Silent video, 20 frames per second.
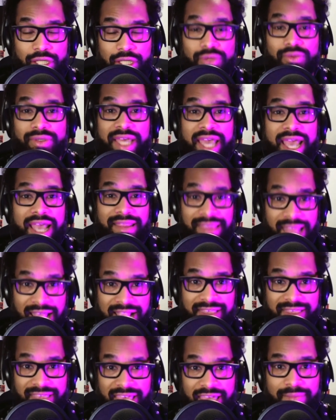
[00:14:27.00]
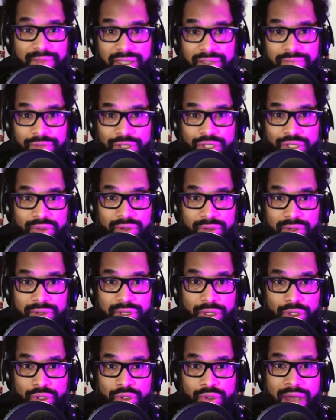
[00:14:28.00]
you can. That same individual
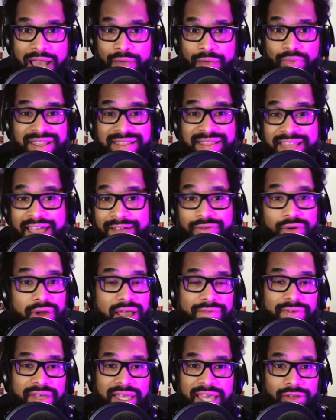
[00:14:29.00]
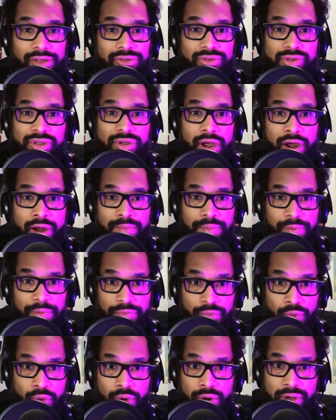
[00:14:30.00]
who I would never have encountered their art
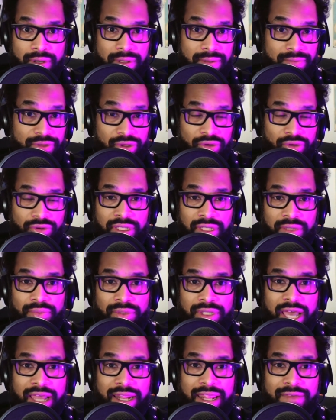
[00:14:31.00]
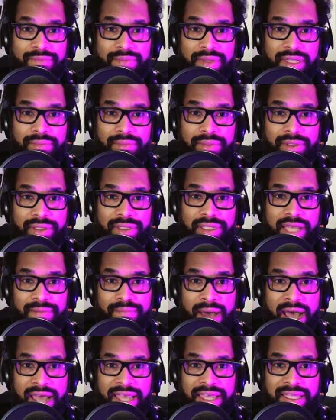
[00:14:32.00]
before and certainly would not have been able to
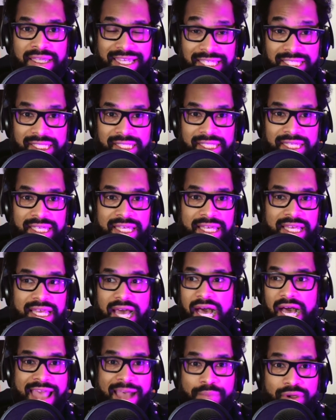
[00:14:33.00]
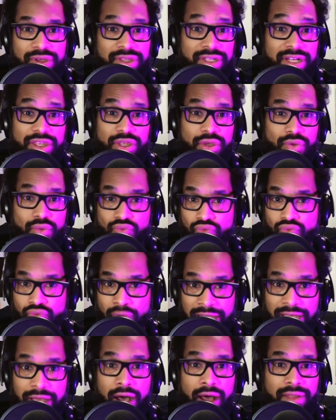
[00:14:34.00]
buy it easily, that person is
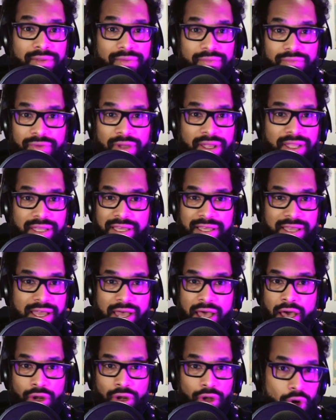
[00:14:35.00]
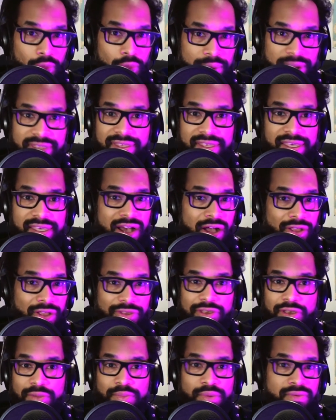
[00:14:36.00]
right on front on OpenSea,
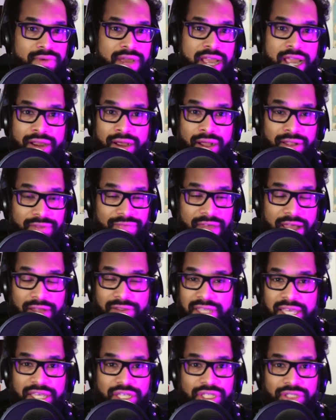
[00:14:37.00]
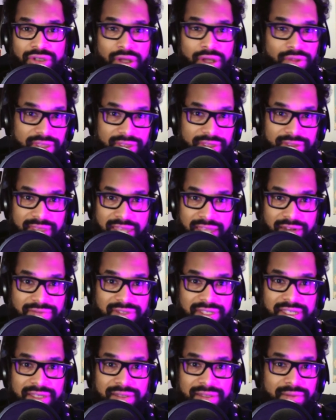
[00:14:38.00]
on Super Rare, on Foundation, all these
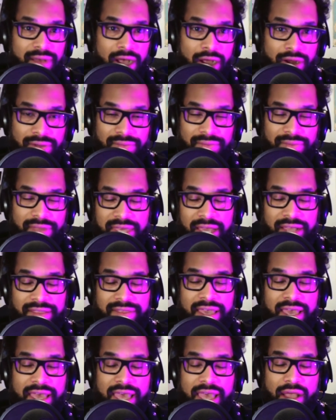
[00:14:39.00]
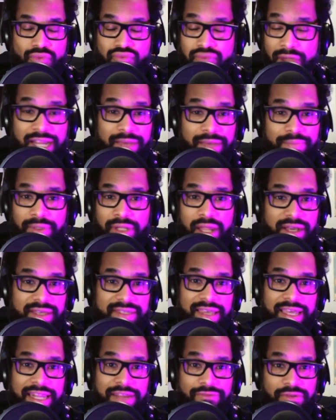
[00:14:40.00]
NFT art sites, right up
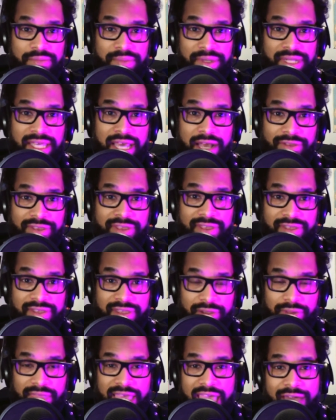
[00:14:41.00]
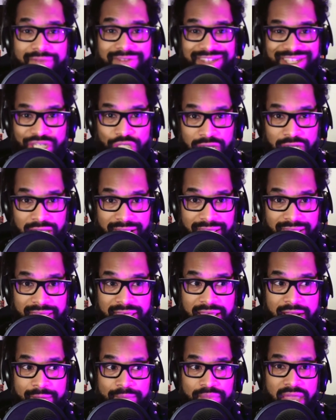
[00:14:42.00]
alongside everybody else. So they have a
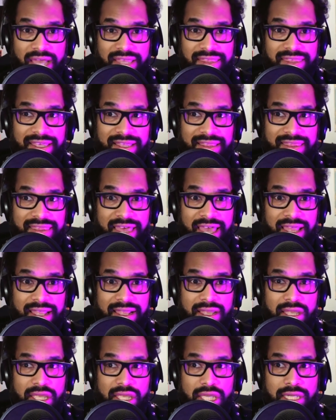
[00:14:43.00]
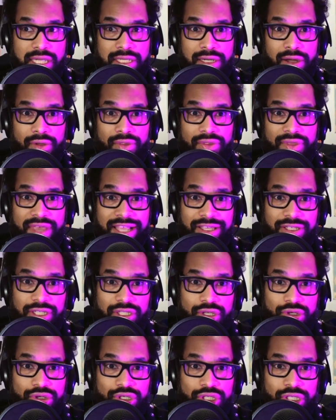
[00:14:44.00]
chance. I think that
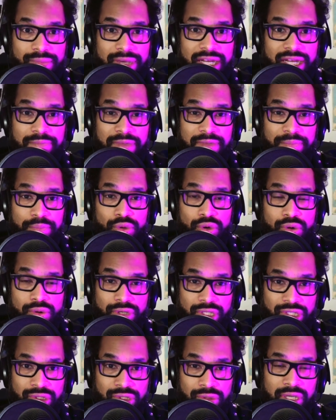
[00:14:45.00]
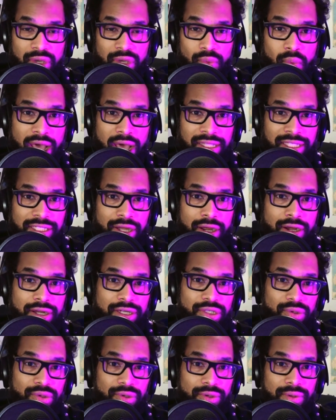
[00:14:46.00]
institutional money, people who were doing well in
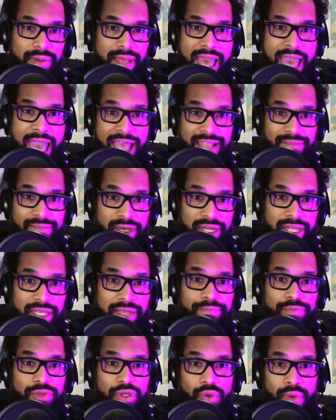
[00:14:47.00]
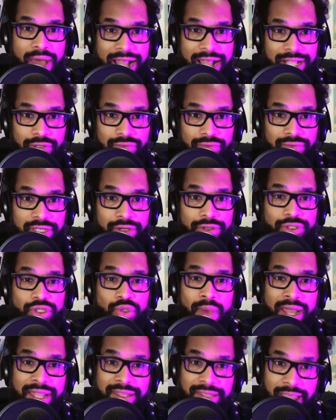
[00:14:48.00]
art, who had money, who had careers,
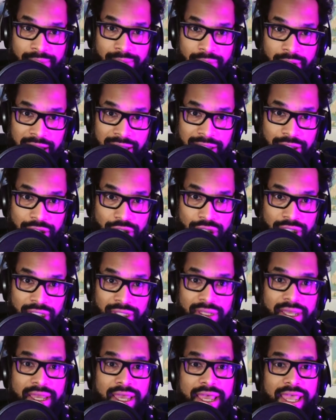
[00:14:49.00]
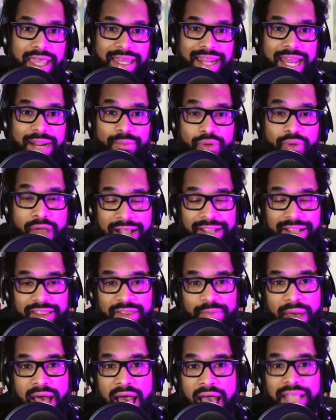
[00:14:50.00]
who had name recognition, and had a
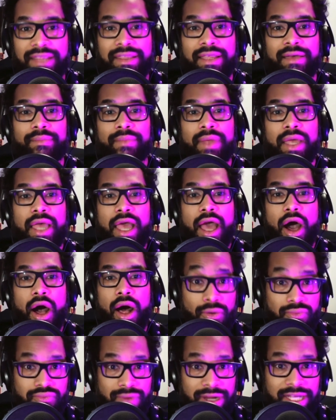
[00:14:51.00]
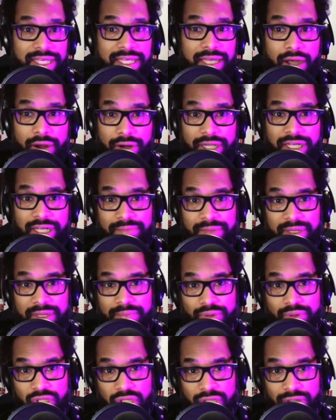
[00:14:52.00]
practice behind them already are going to be
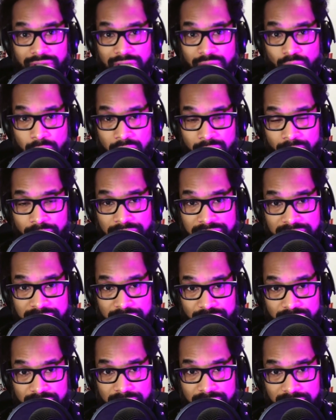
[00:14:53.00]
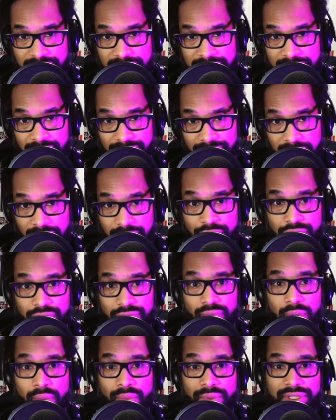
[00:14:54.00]
particularly well positioned to take advantage
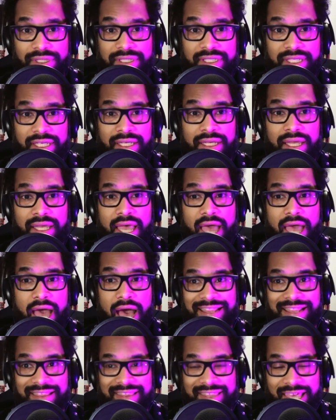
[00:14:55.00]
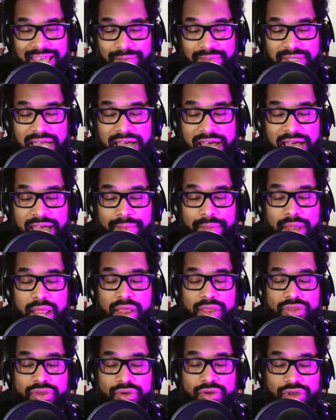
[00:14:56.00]
of what we're seeing. At the same time,
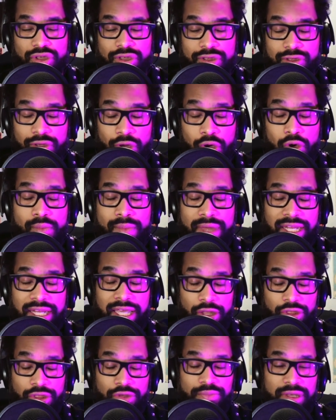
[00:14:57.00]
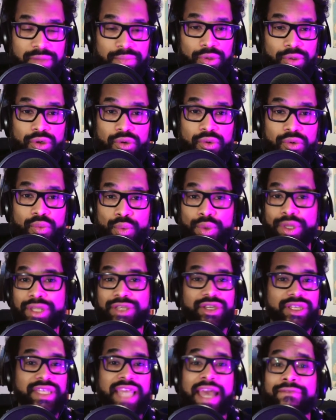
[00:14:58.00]
there are so many other people who
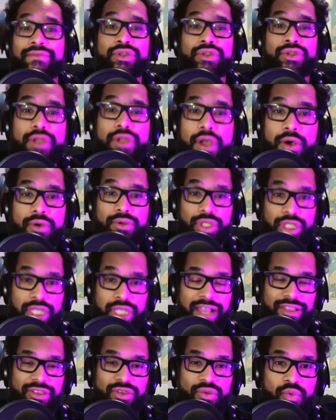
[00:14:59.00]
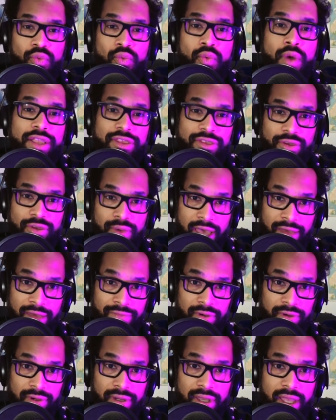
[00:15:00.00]
would just have no chance
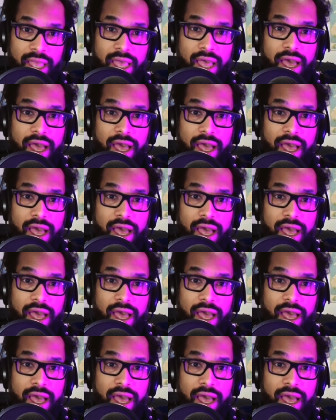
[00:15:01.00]
whatsoever